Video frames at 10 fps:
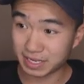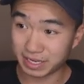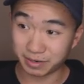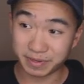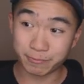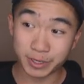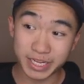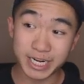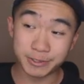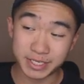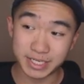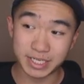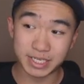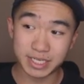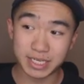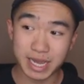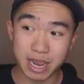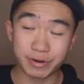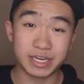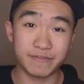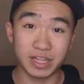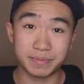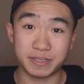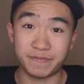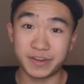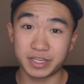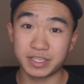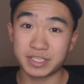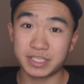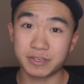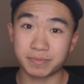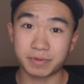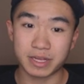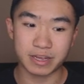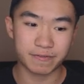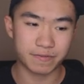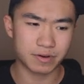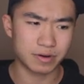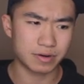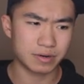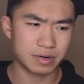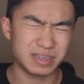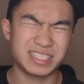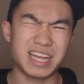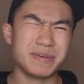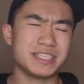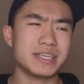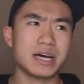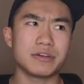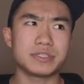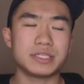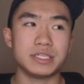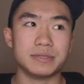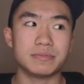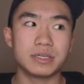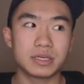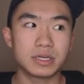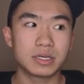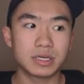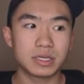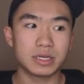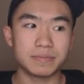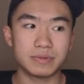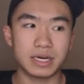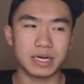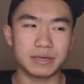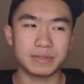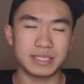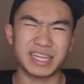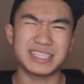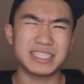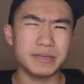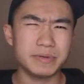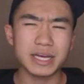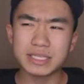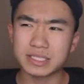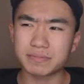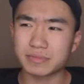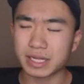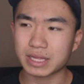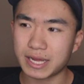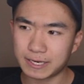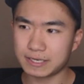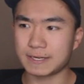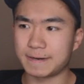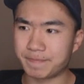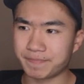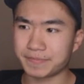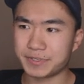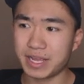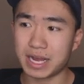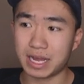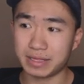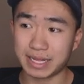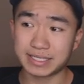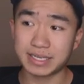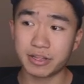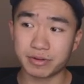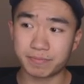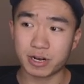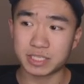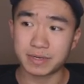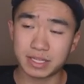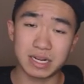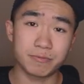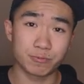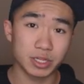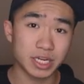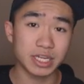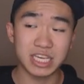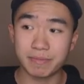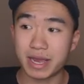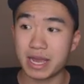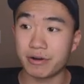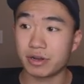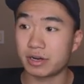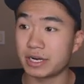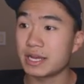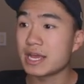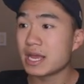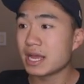It'll be really interesting to see how he develops in Finland this year, playing for Sami Salo's team. Uh, I think it's T P S, something like that. Um, so yeah, that's another prospect that I'm really going to keep my eye out on.